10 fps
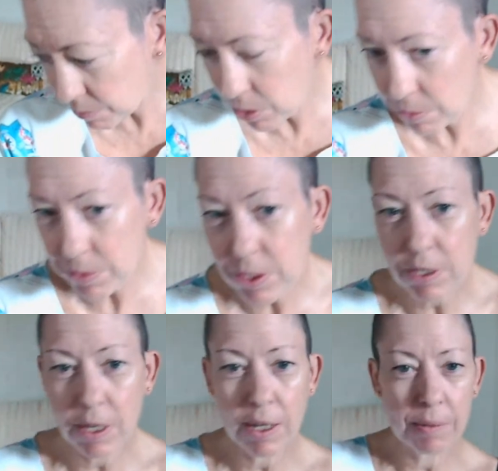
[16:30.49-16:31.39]
I
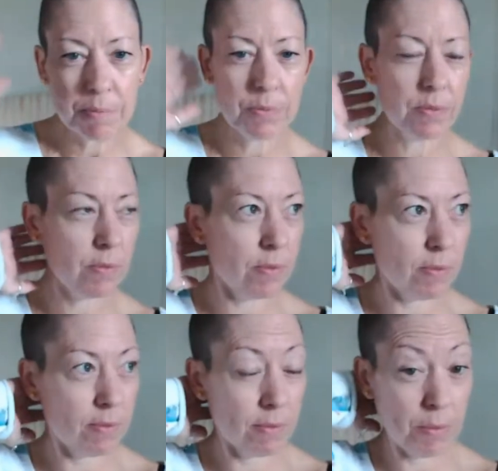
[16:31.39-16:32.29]
popped to a
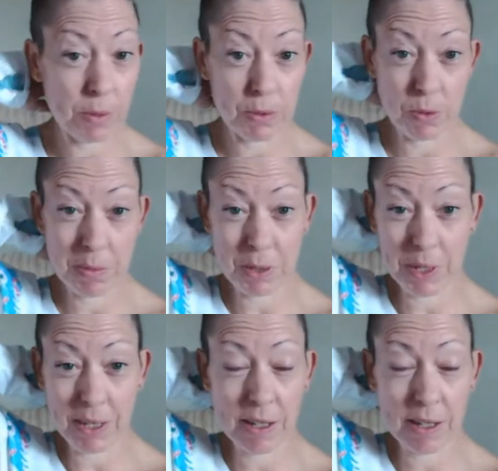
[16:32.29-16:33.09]
midweek